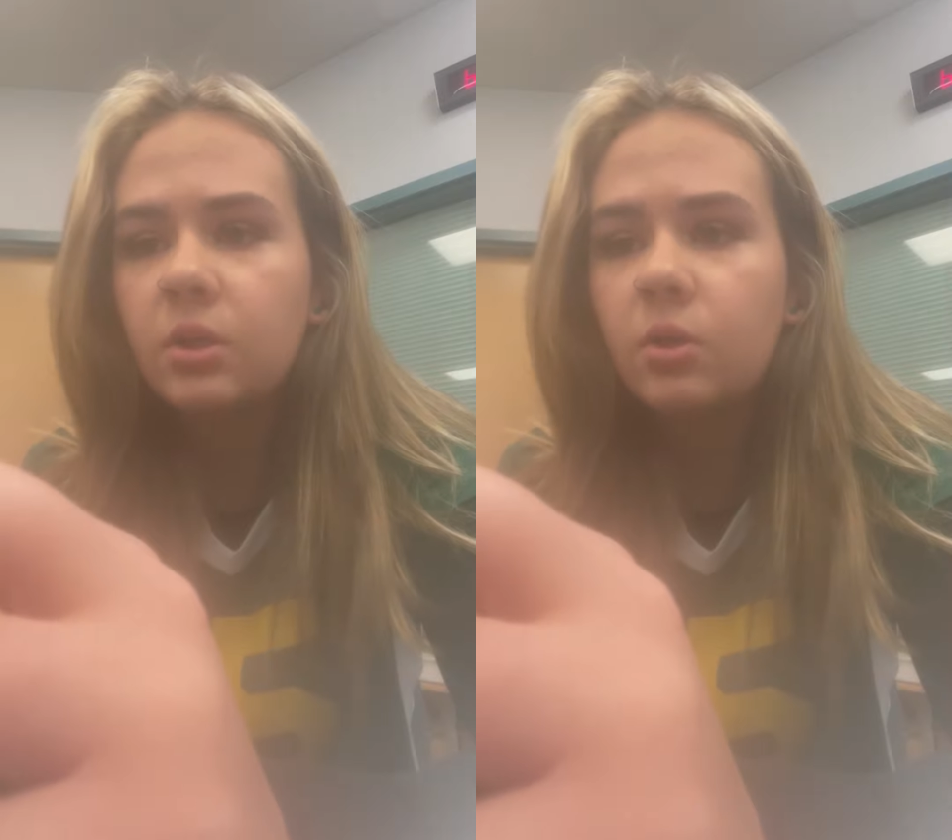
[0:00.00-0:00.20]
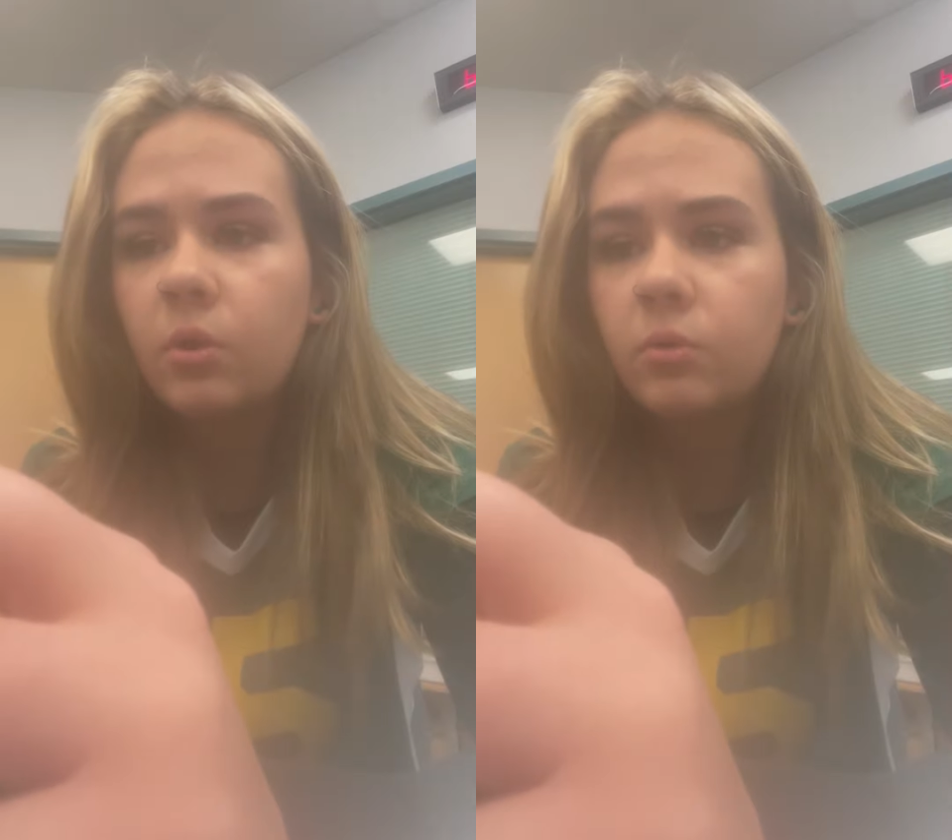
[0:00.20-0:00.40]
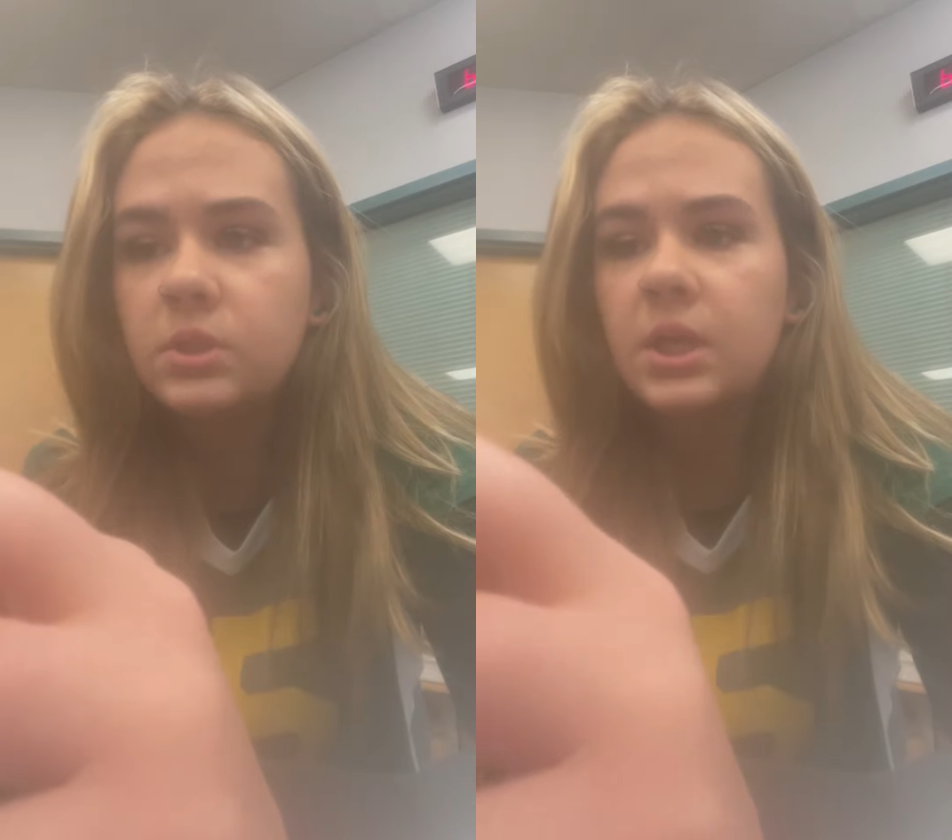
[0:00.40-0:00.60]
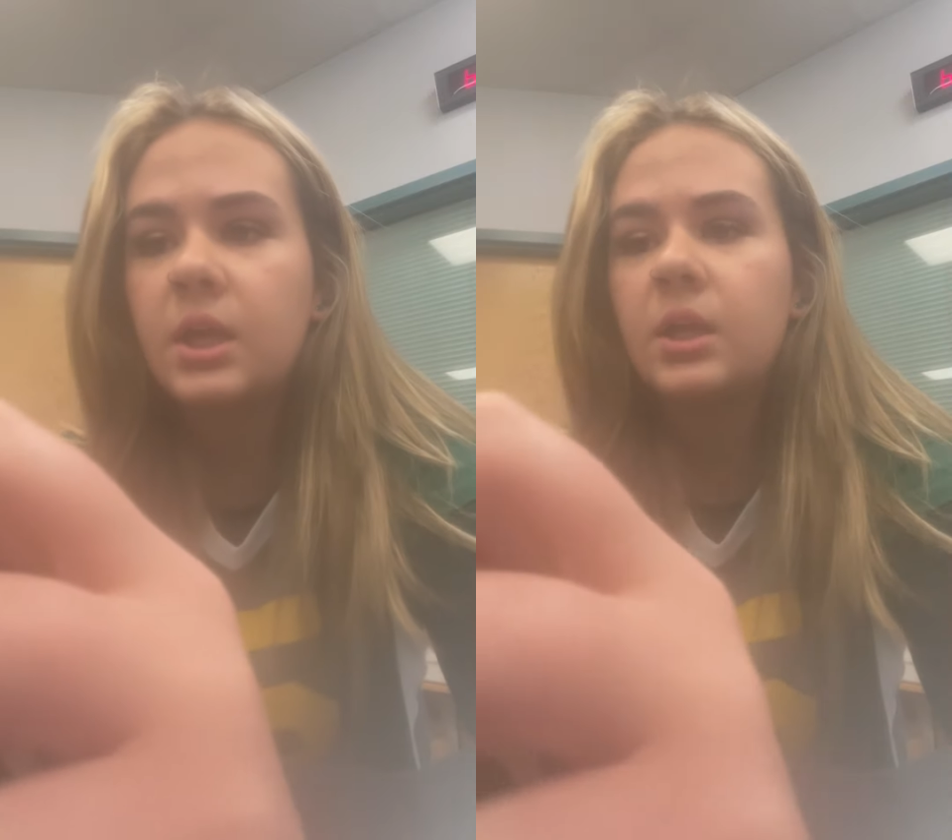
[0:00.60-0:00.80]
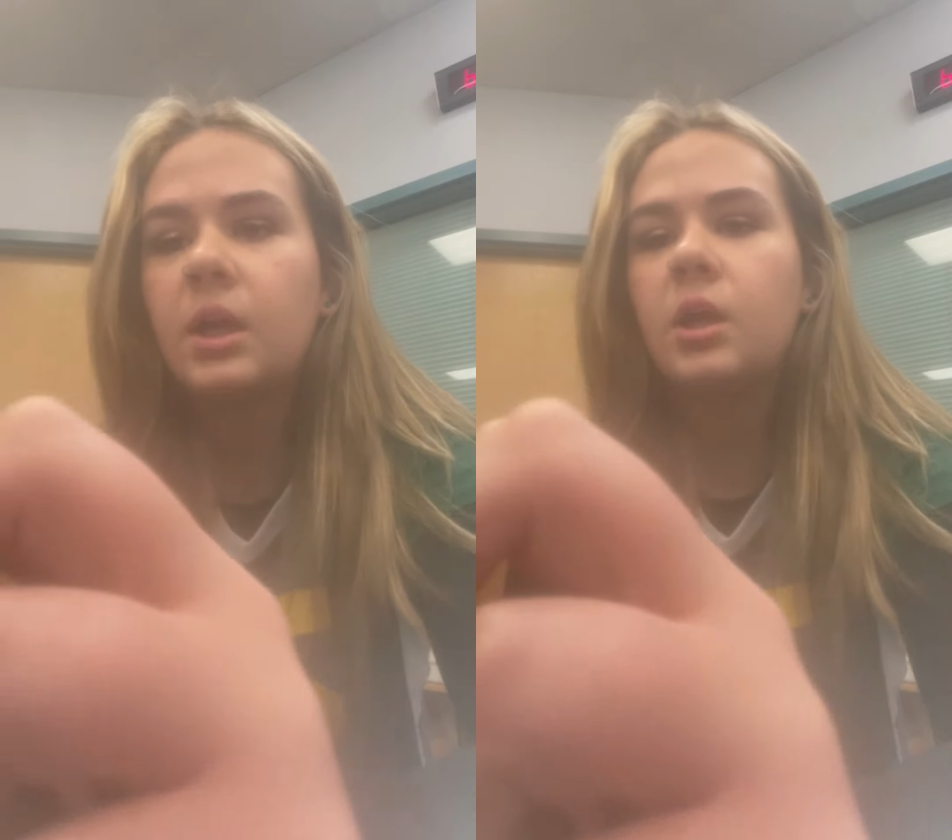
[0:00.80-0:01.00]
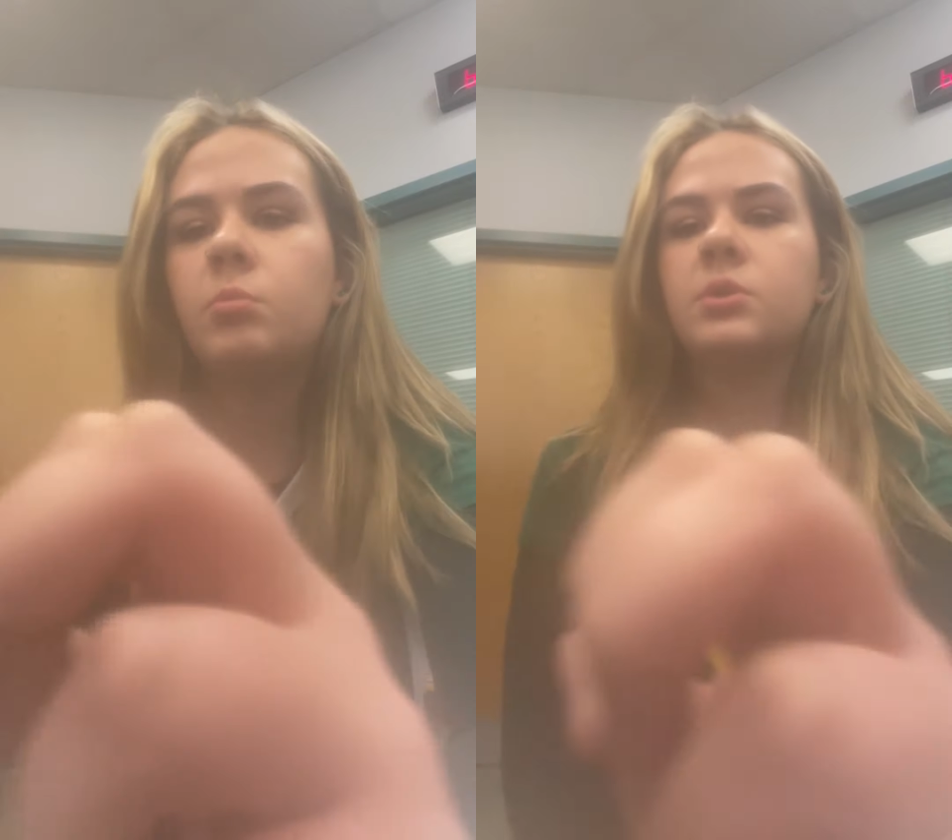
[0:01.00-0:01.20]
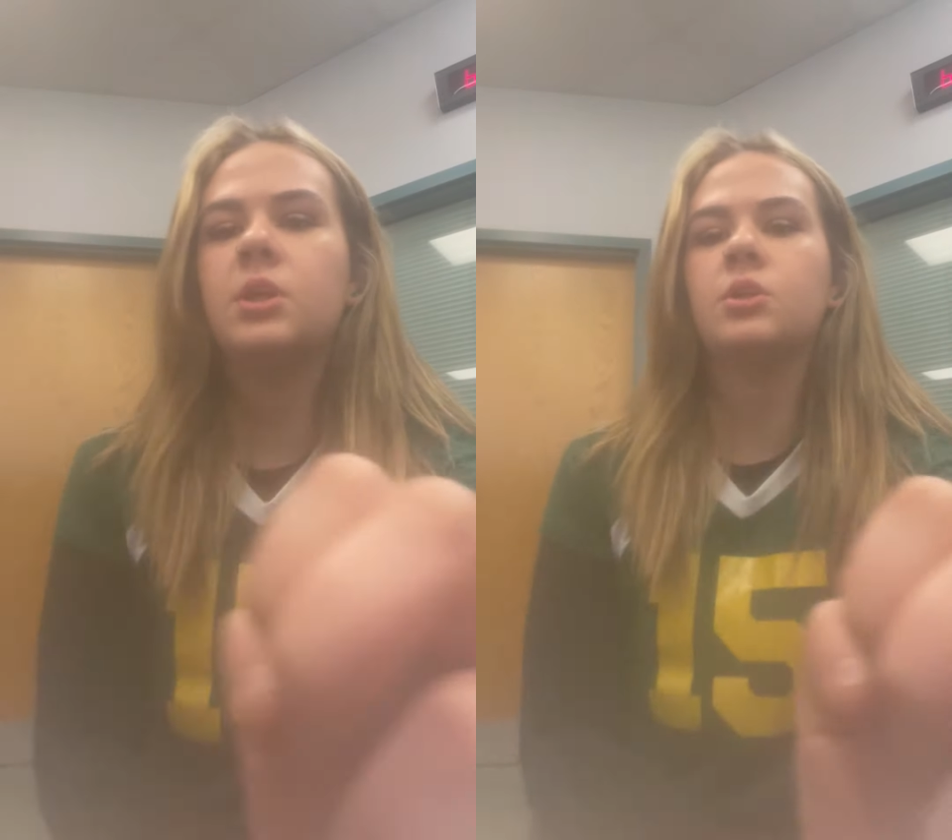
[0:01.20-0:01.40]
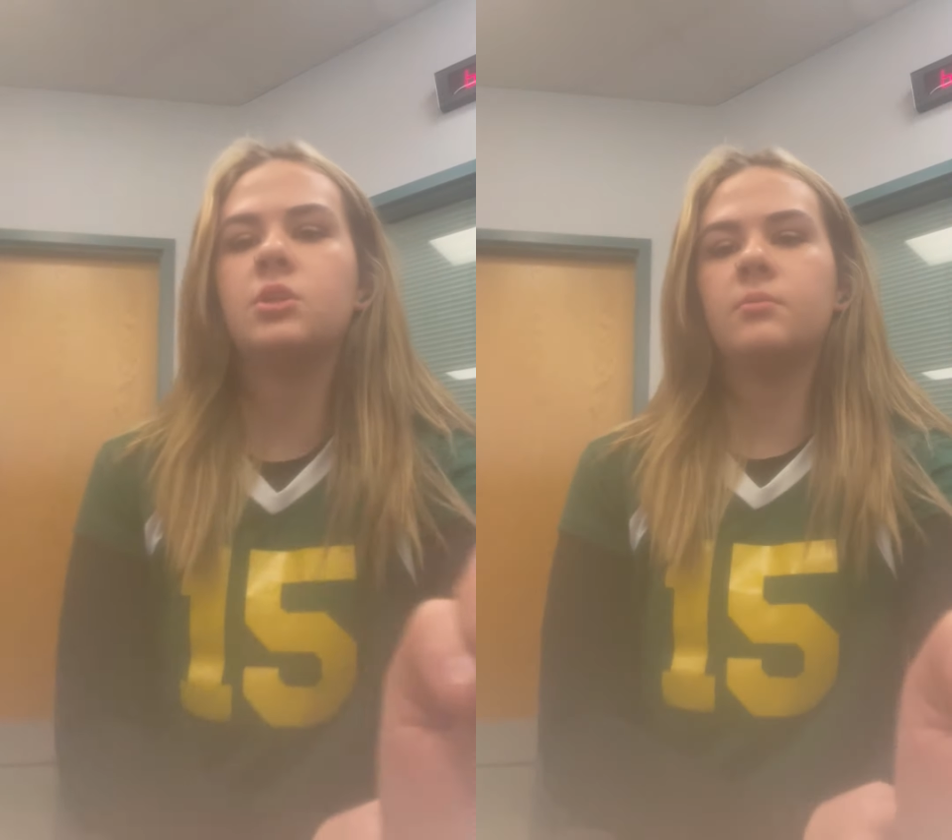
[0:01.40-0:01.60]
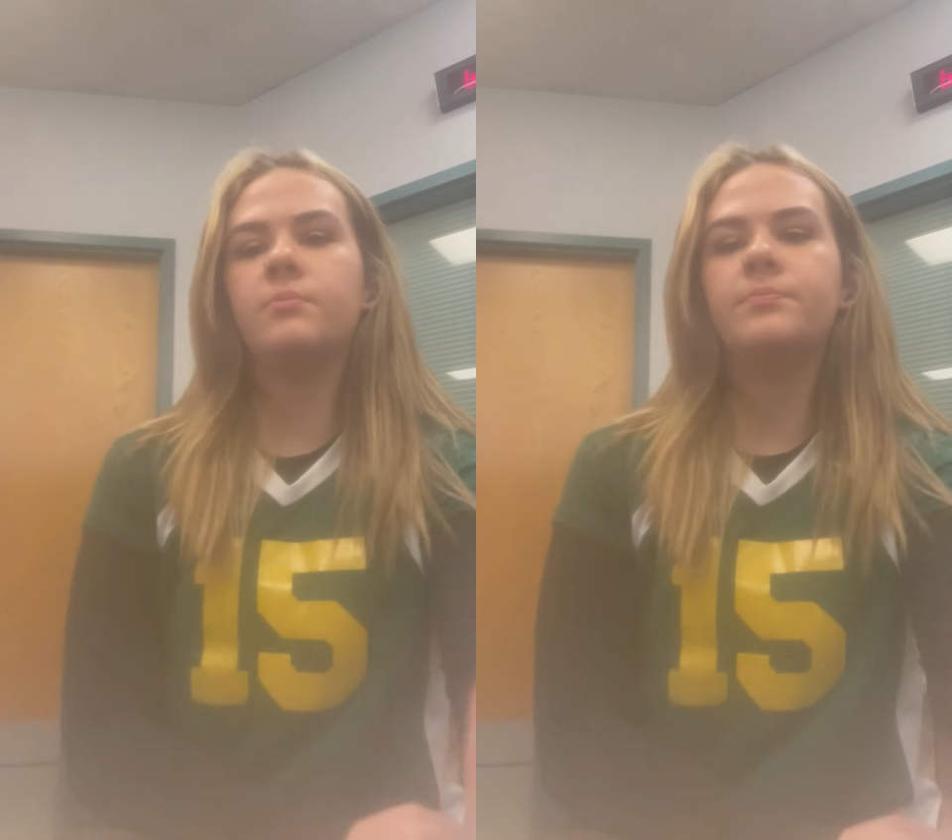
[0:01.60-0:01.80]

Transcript: coat, and eye protection.